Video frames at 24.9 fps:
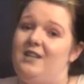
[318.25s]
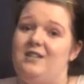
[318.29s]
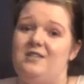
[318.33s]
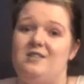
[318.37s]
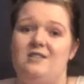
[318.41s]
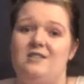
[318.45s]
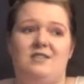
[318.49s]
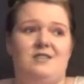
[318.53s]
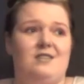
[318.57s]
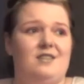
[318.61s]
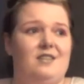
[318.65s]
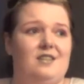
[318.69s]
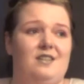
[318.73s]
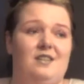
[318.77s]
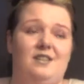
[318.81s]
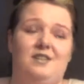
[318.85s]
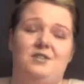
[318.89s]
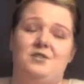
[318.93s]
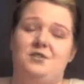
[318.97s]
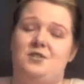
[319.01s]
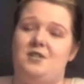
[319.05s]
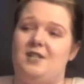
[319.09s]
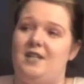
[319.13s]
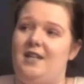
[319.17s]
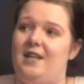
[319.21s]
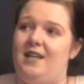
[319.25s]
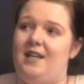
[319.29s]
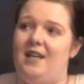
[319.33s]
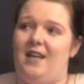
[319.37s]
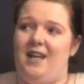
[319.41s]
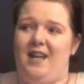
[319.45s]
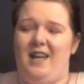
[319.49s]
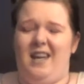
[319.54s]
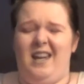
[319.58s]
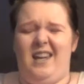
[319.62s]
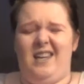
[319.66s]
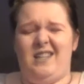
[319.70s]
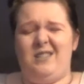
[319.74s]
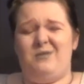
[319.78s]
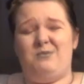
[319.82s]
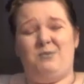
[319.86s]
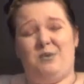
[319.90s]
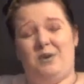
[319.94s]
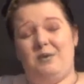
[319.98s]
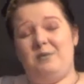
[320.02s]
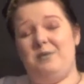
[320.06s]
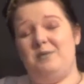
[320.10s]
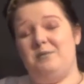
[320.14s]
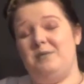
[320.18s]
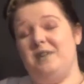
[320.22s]
because usually it is
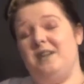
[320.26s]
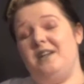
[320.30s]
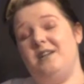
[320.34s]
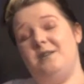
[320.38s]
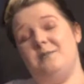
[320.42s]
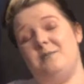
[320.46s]
probably